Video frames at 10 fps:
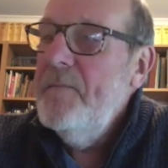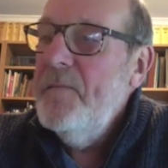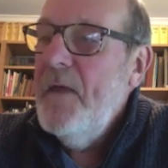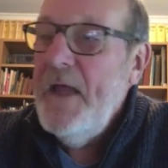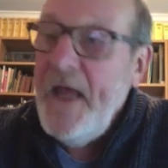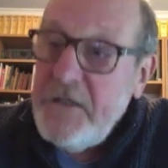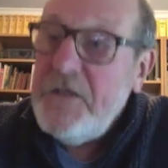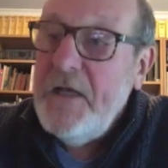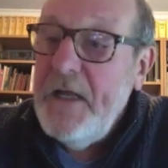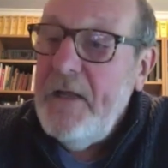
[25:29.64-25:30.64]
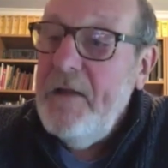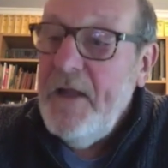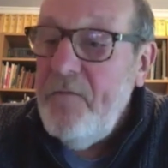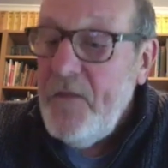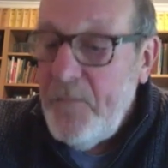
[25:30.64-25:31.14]
I actually,
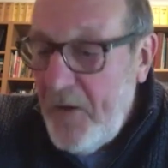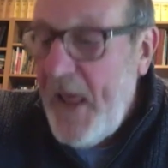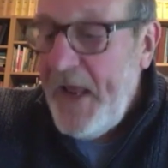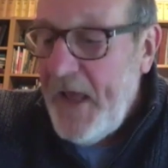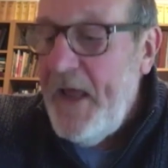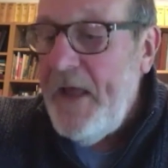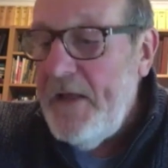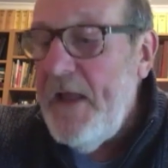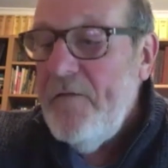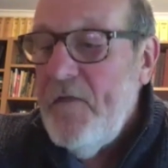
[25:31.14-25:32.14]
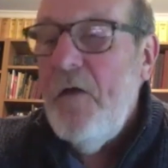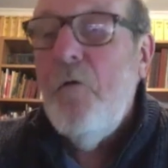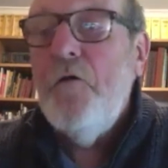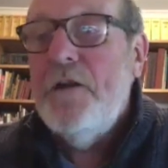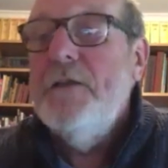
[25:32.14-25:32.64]
in the play, I get the
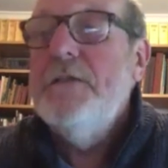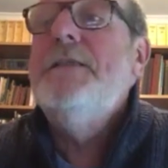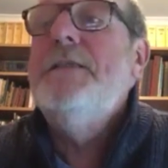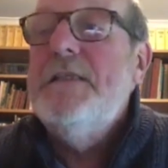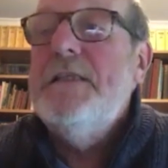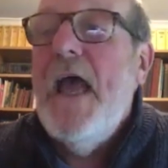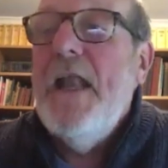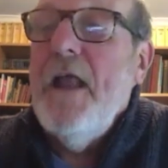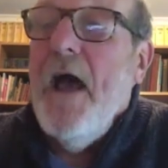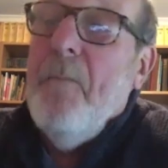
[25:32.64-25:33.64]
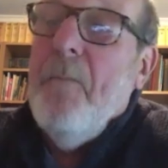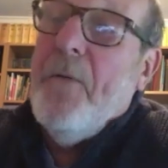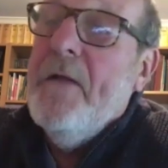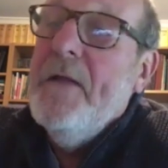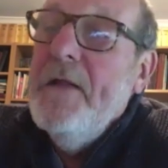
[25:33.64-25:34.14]
audience to stand up
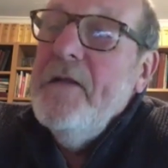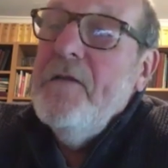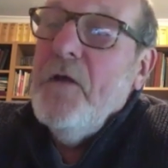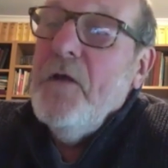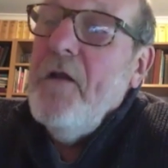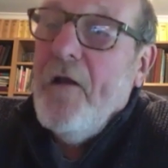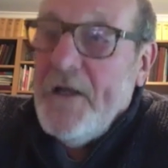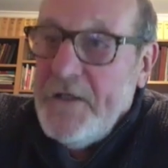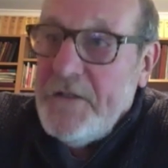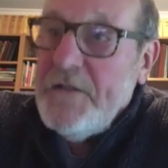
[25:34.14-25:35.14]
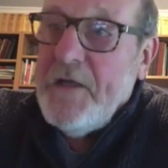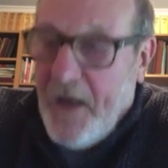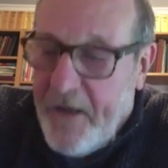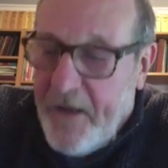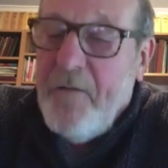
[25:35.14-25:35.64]
to acknowledge that
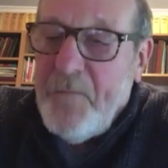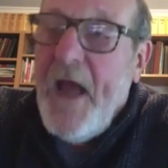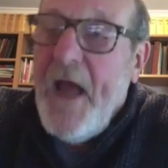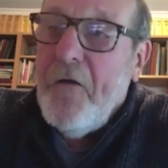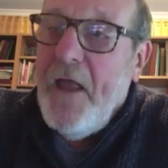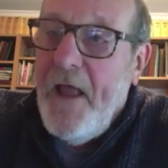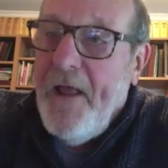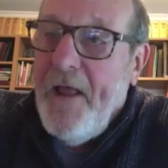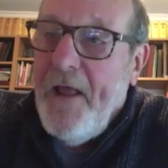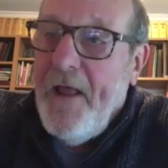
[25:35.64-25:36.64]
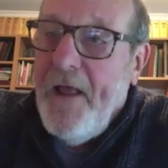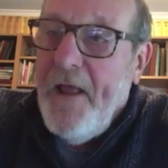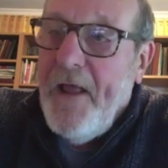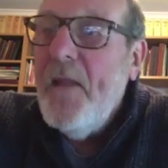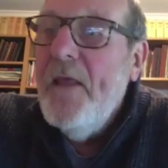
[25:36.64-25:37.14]
I am now king.
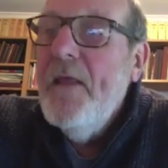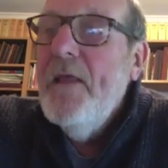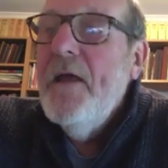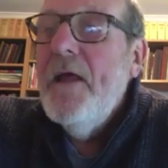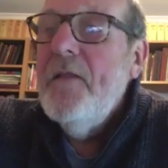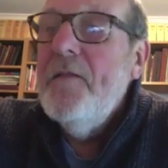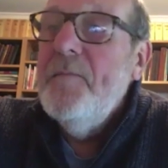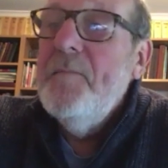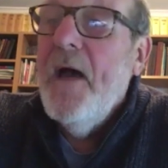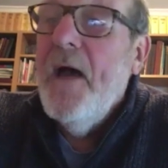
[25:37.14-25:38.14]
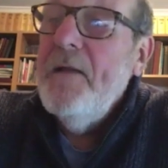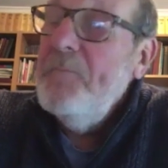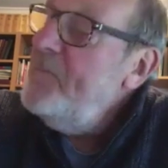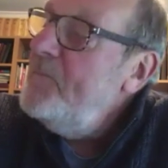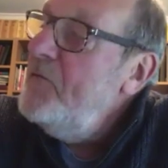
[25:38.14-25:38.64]
And
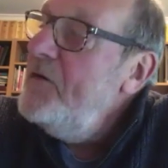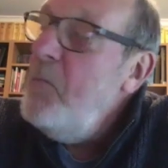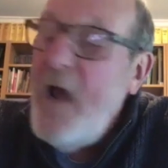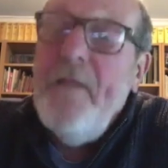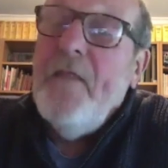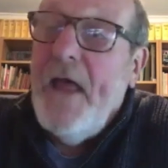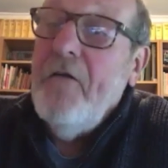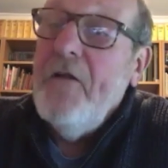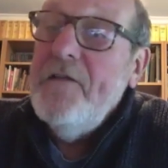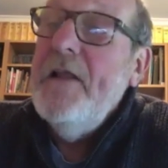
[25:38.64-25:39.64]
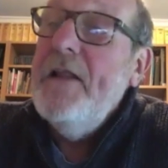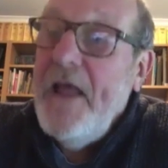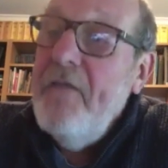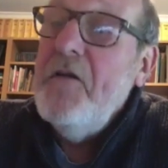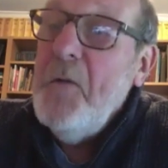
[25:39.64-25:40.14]
I would wait there until
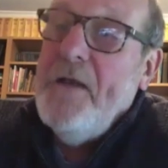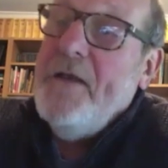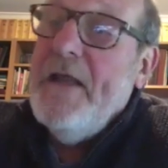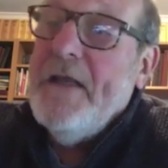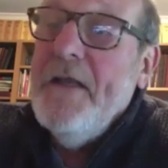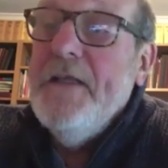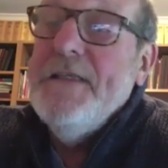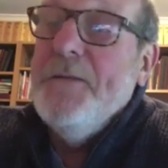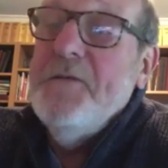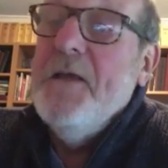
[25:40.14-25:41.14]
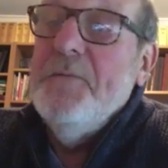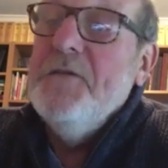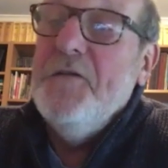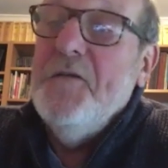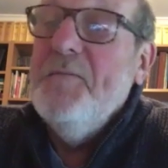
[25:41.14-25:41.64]
everyone did. And it sometimes
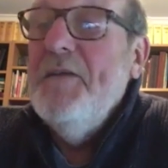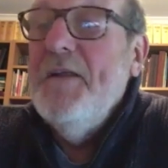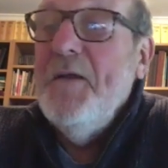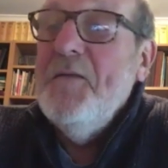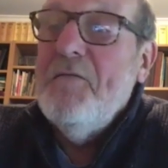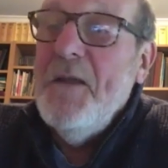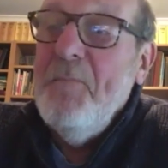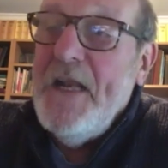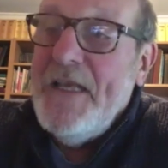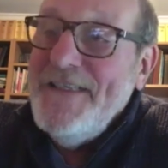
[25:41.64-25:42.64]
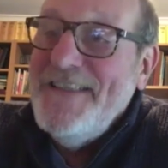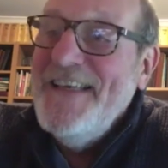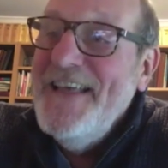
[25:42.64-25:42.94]
took, 3 minutes.